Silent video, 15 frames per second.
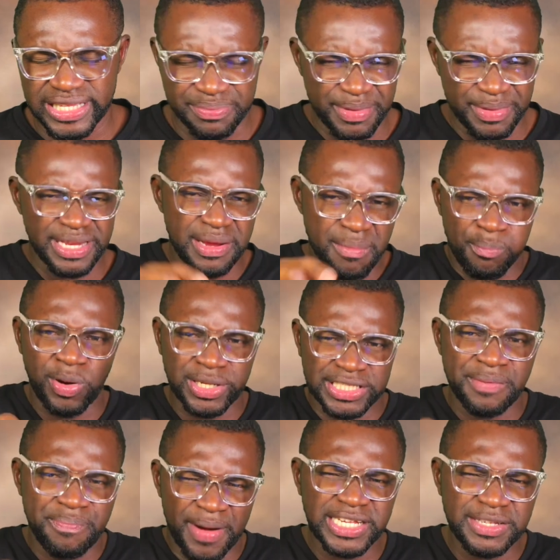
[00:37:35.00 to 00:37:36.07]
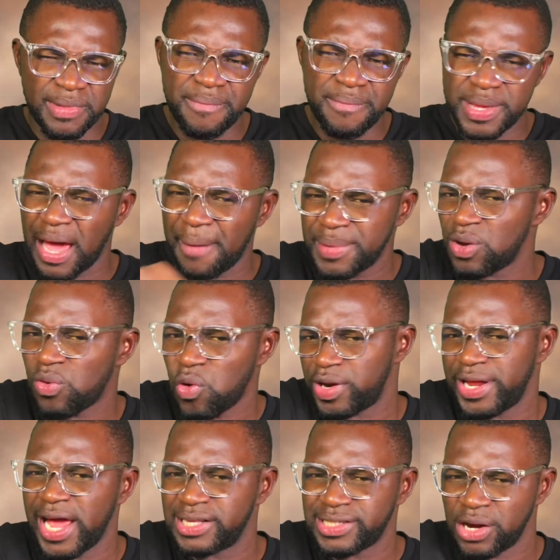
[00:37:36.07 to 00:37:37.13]
mean important pass ba bia me ko na
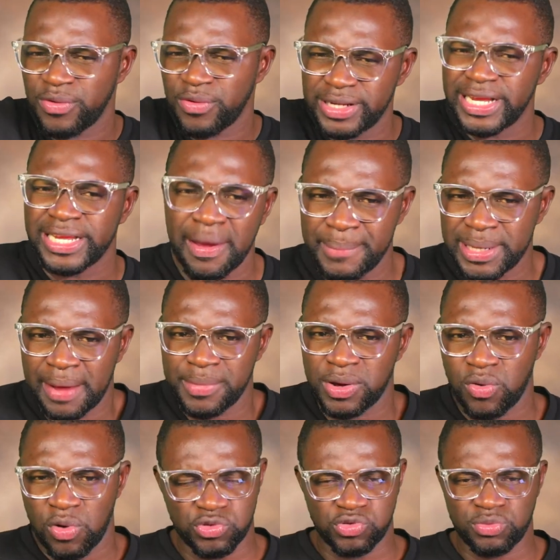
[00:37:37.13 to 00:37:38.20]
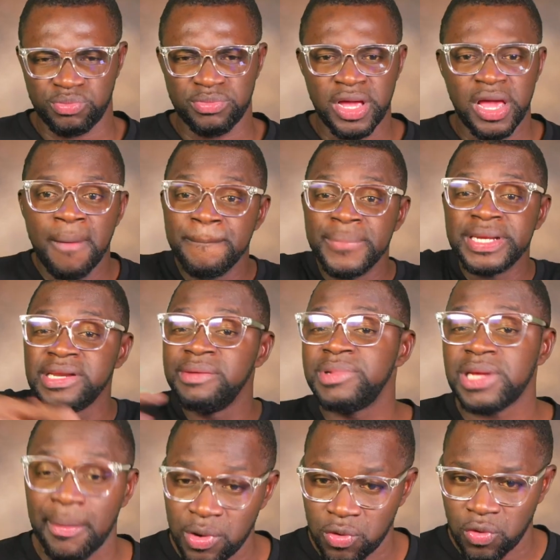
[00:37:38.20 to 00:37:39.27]
ya jagreja nyame na me ko som minim
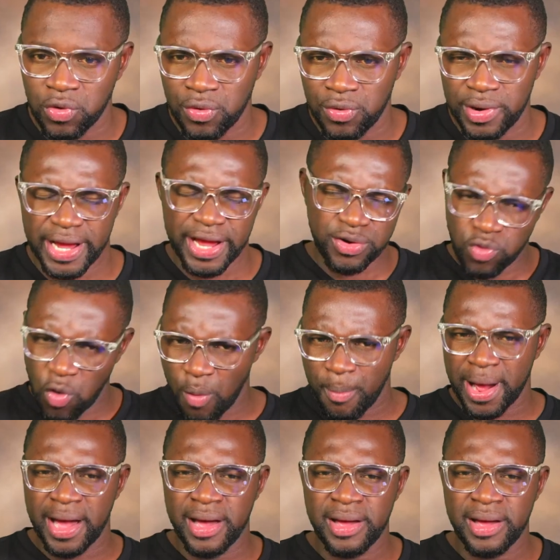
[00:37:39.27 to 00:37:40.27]
nyame koro e normal